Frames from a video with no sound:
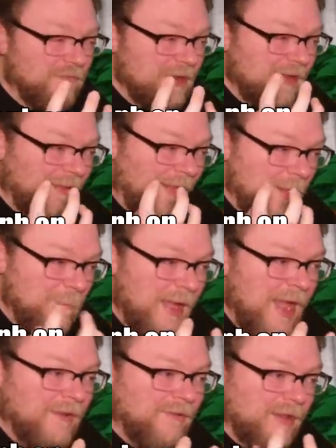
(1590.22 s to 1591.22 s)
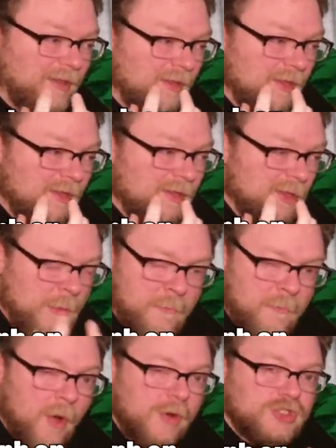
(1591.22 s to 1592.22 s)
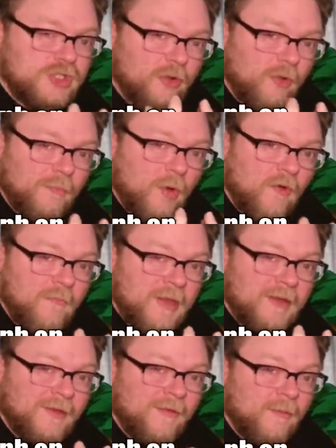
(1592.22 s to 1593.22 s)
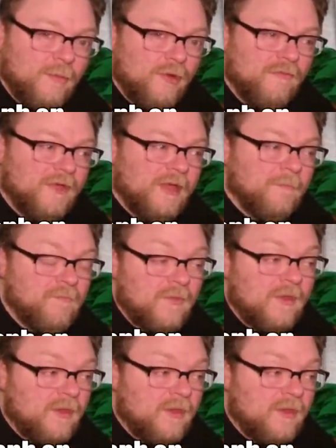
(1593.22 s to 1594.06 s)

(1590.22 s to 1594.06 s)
every climactic emotional moment in the movie